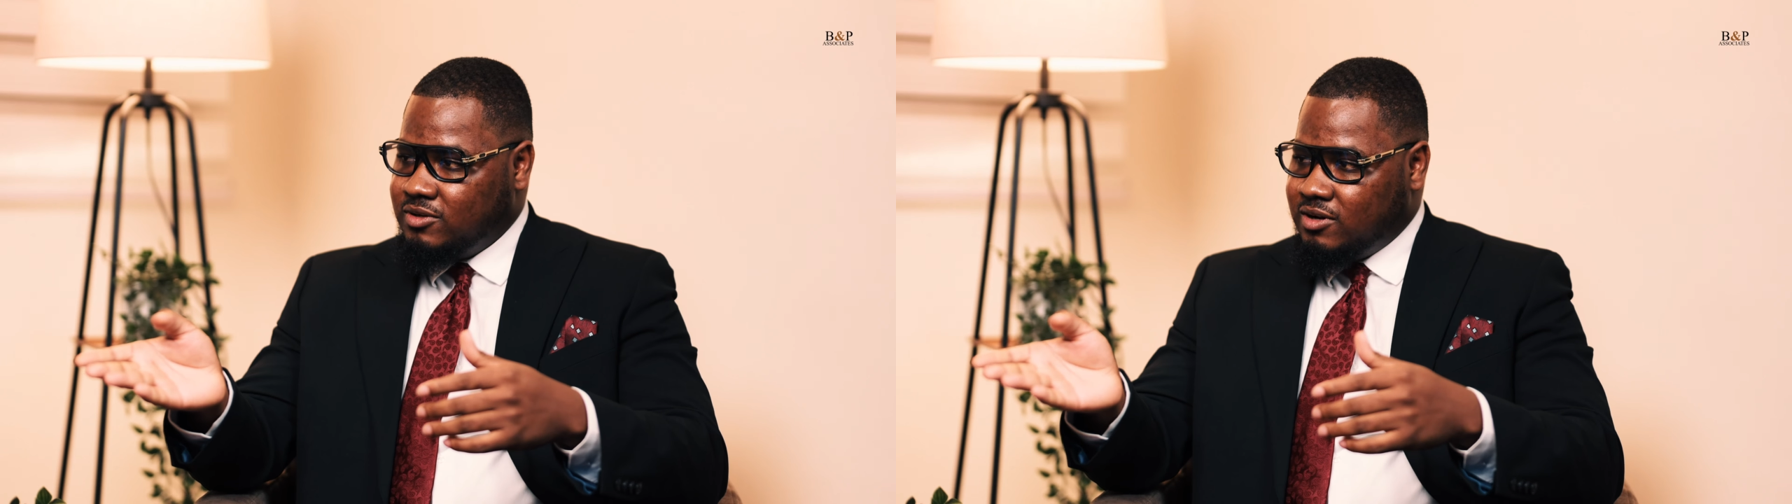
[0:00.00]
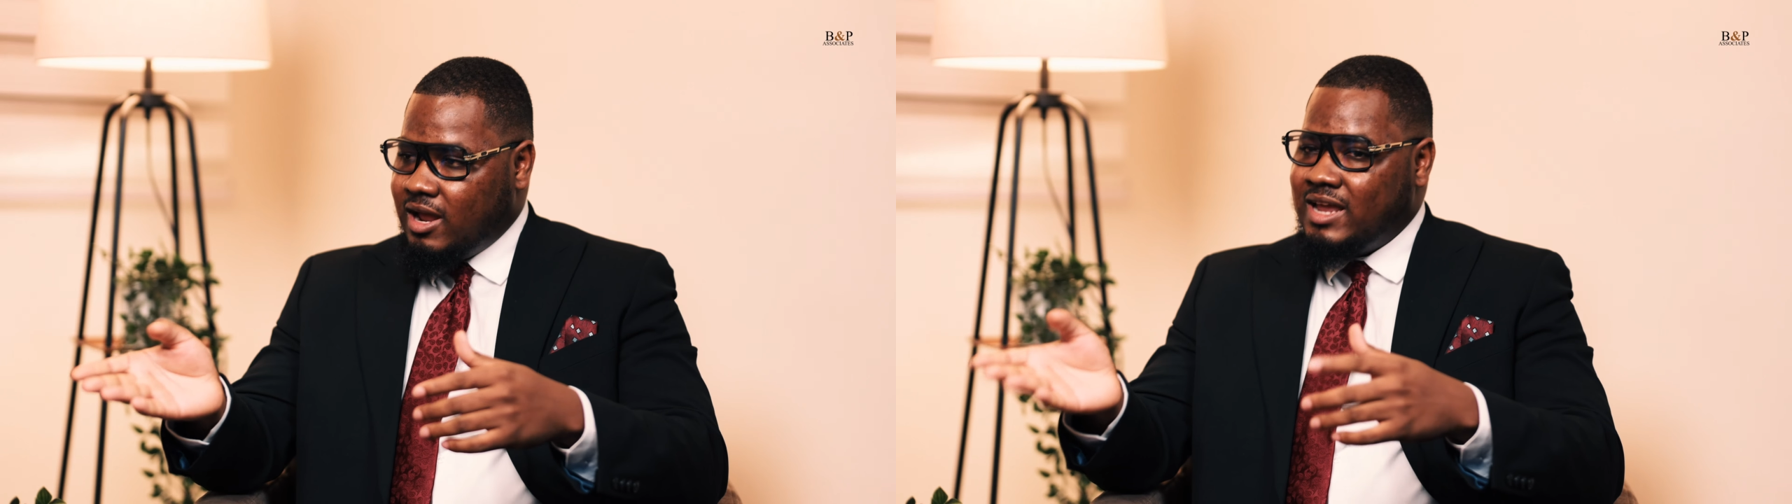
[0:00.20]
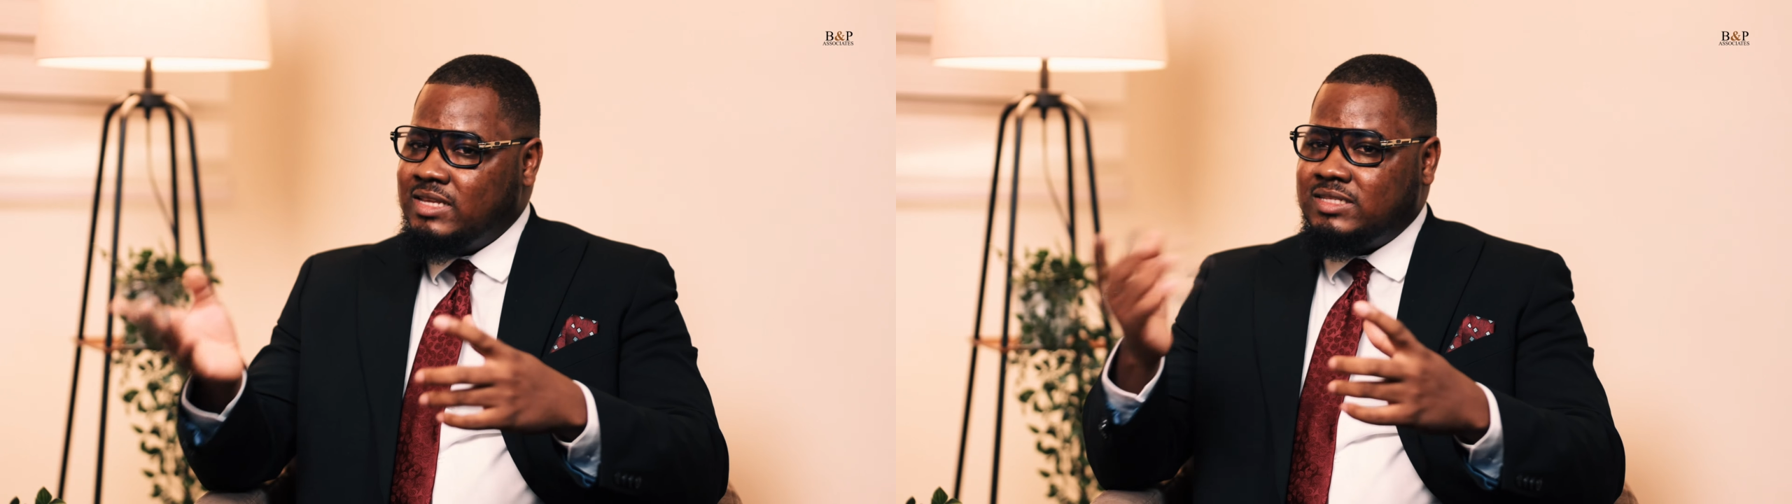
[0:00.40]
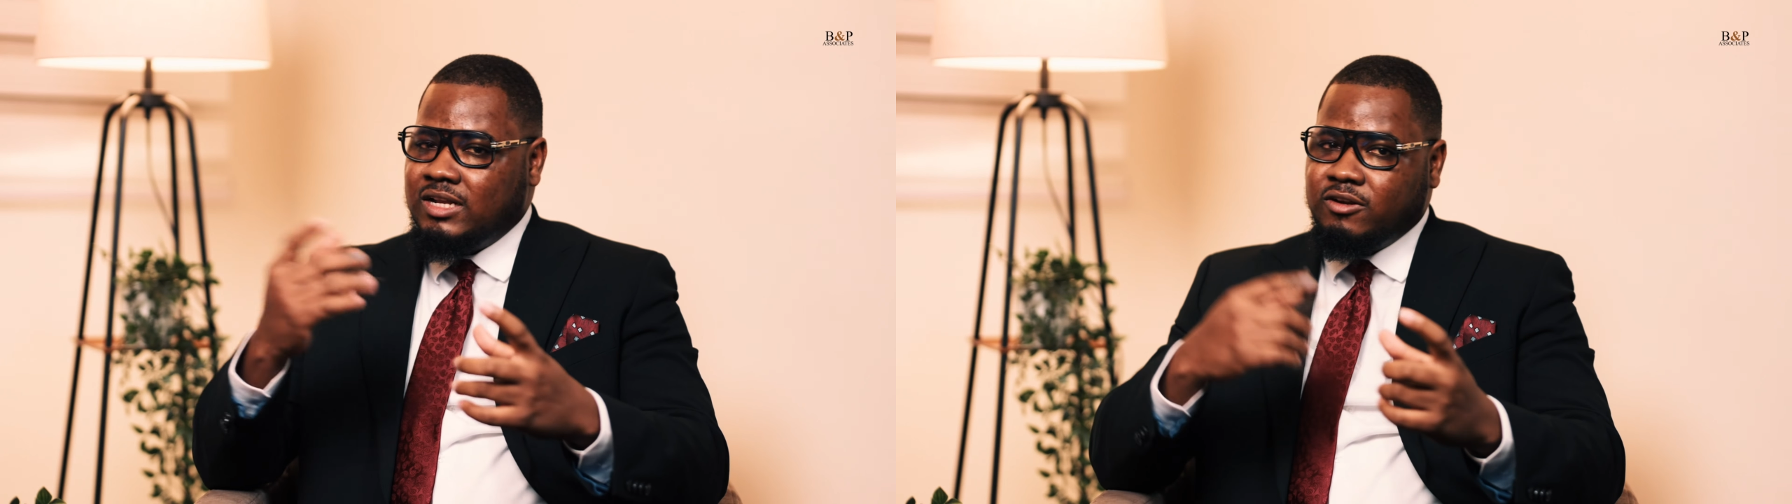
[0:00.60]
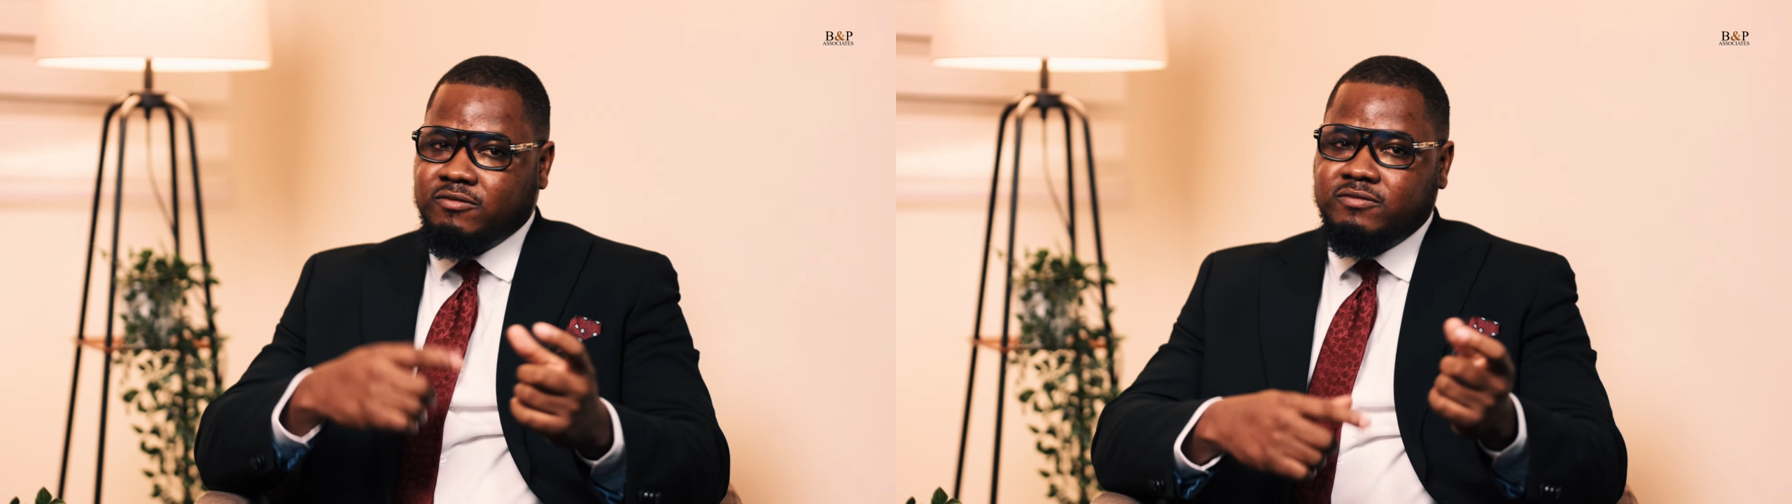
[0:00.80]
Like
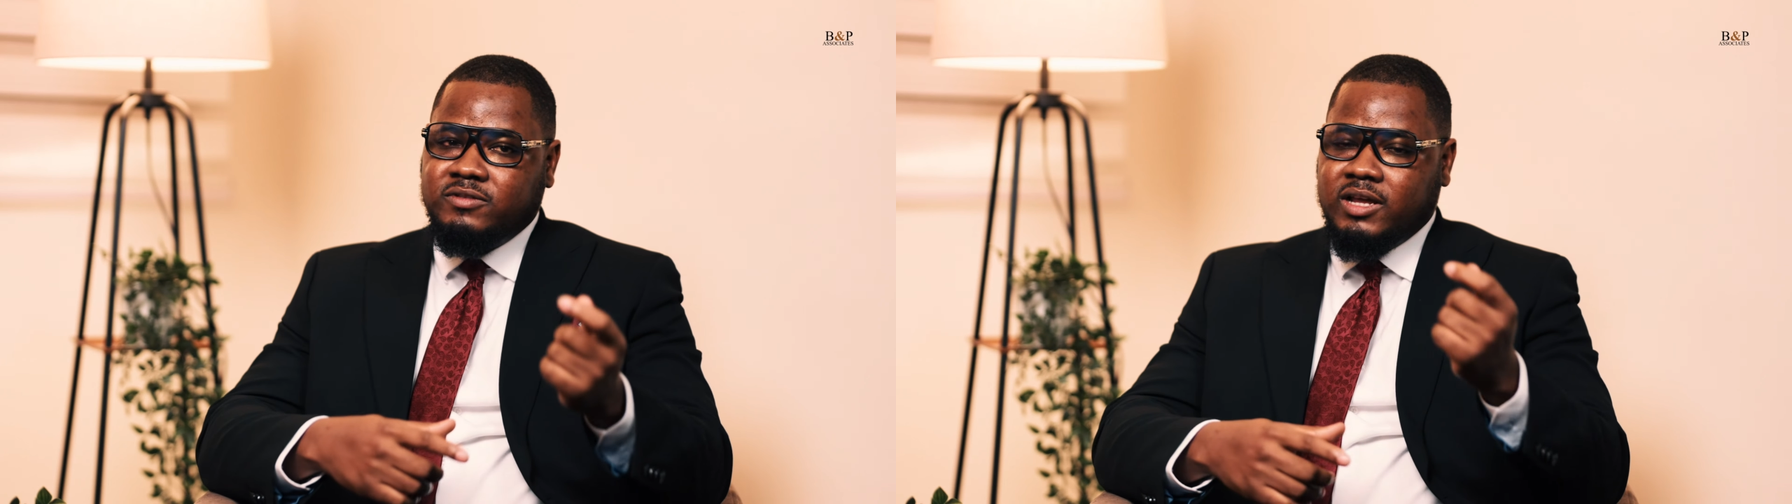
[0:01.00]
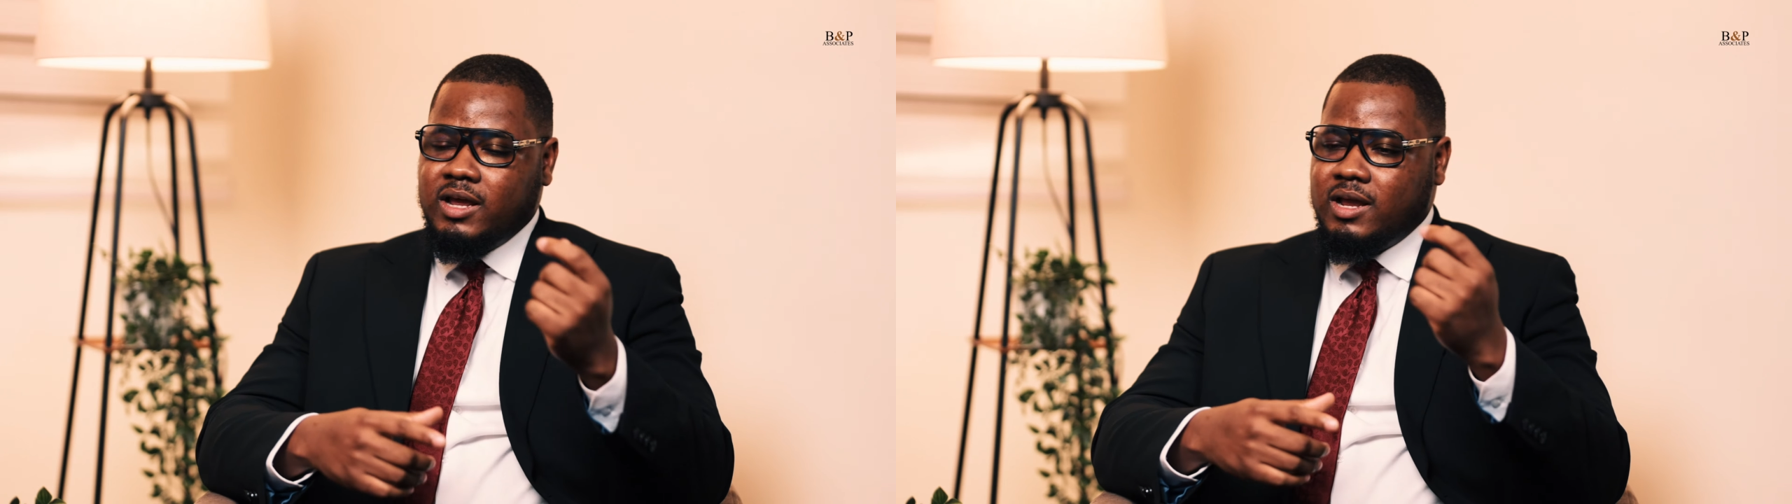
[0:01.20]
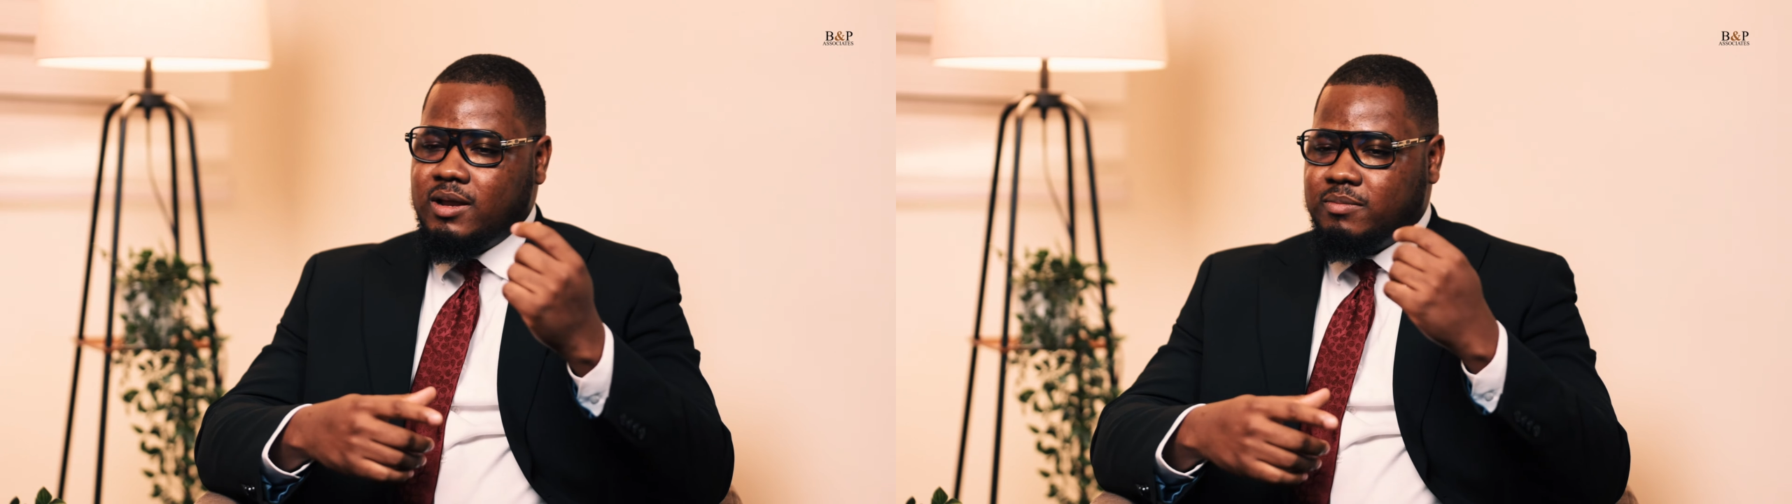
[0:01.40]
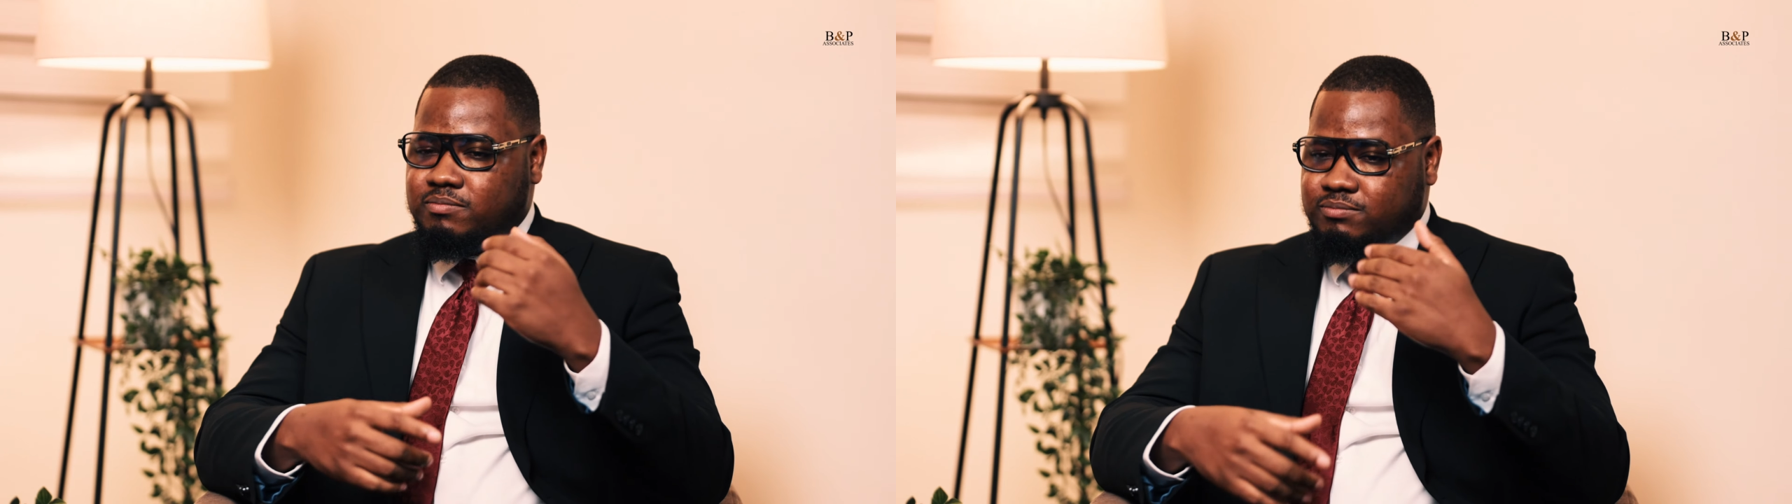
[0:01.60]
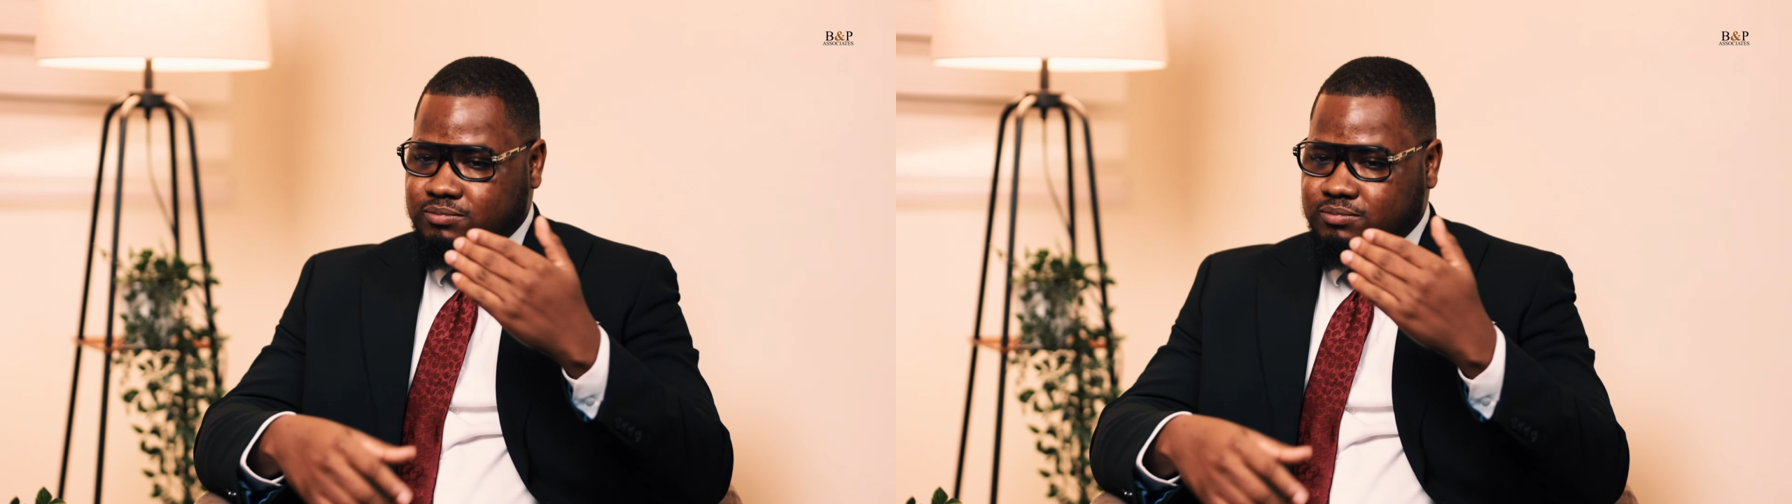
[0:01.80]
instead of the